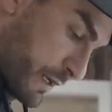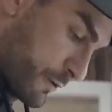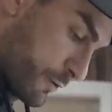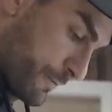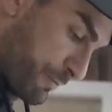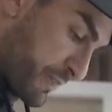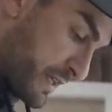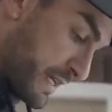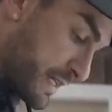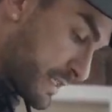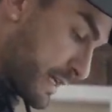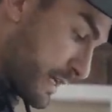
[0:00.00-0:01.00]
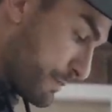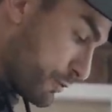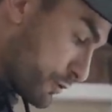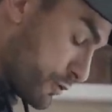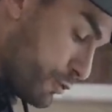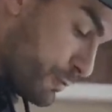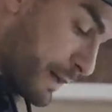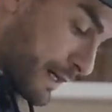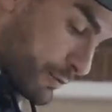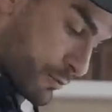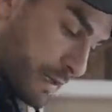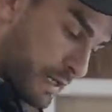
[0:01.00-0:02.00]
back up. Yesterday I put 2
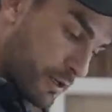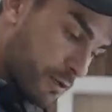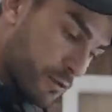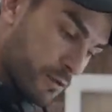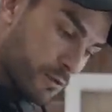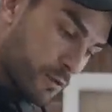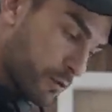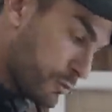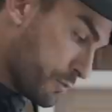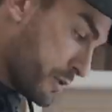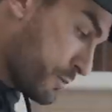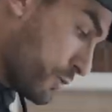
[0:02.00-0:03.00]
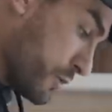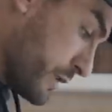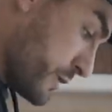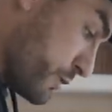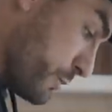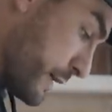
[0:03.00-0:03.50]
pounds back on. I woke up this morning 2